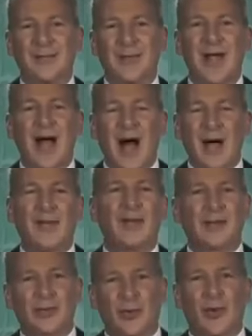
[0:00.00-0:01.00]
I mean, I
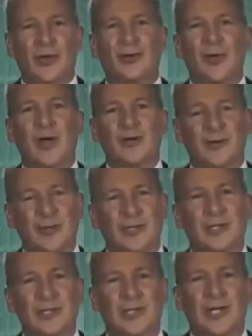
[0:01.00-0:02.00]
think shorting Treasuries
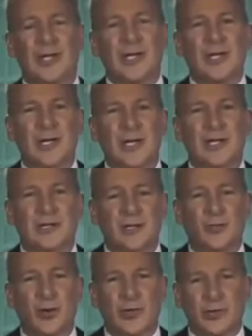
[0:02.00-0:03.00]
is is
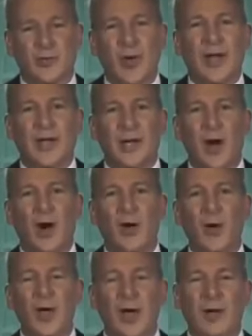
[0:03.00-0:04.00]
the is the way to go.